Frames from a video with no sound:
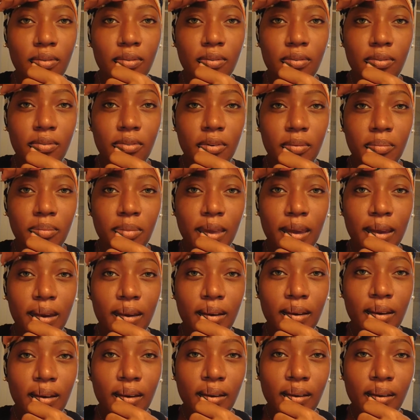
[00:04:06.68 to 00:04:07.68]
From
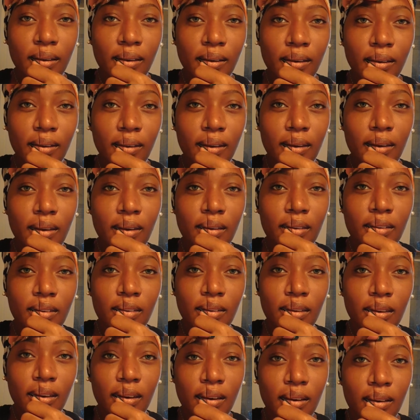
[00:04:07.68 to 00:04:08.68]
there to
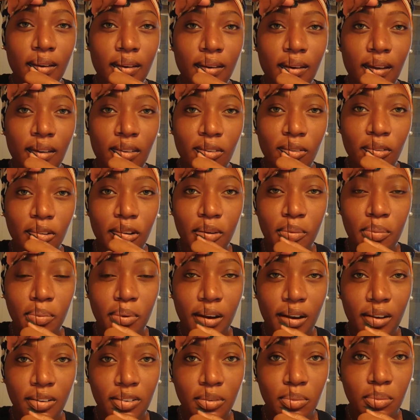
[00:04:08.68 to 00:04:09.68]
there, that's where your
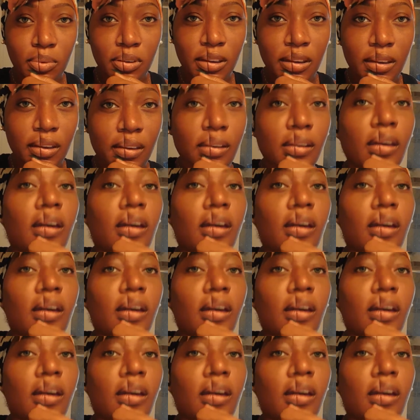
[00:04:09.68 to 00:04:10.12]
brow should begin.